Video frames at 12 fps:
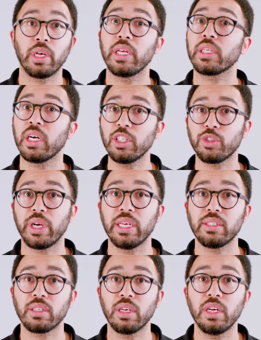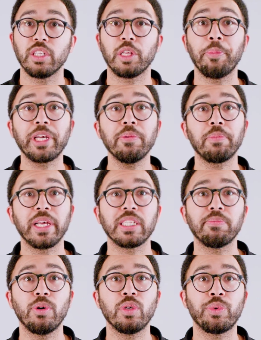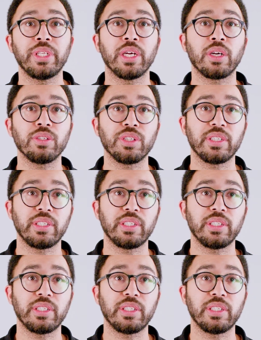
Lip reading: In contrast, the pick and place mode with the Ergosa